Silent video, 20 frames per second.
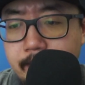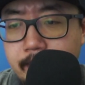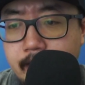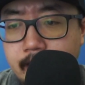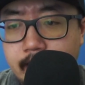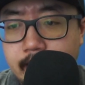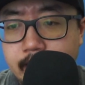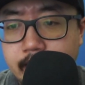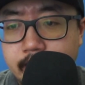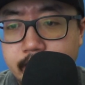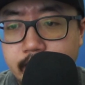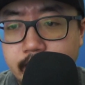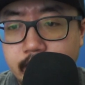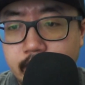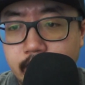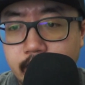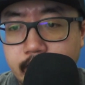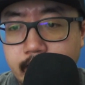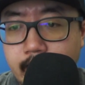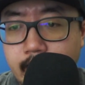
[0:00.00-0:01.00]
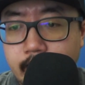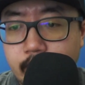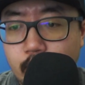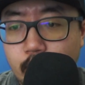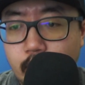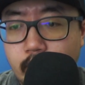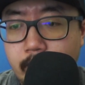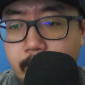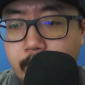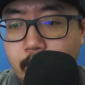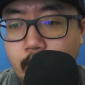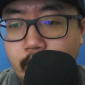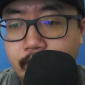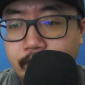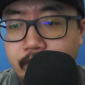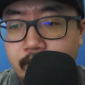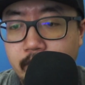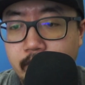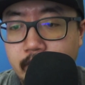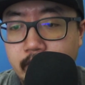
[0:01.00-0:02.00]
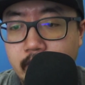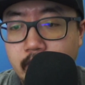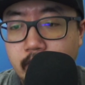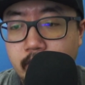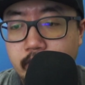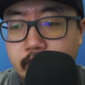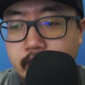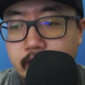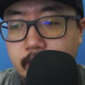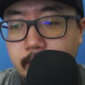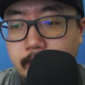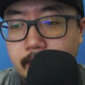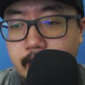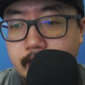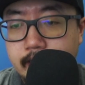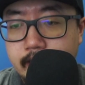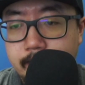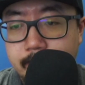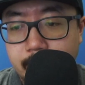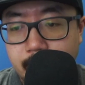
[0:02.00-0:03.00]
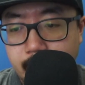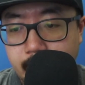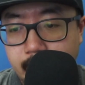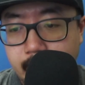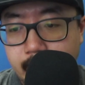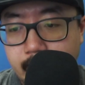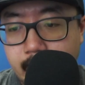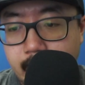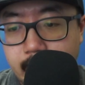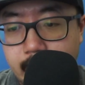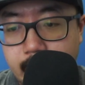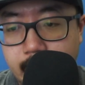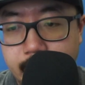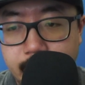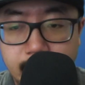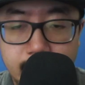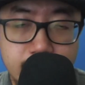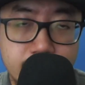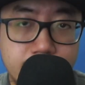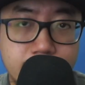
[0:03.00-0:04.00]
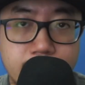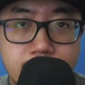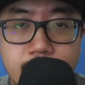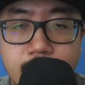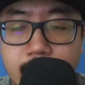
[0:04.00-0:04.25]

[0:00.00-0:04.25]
And here you could look at your portfolio, you could deposit money, and then you could just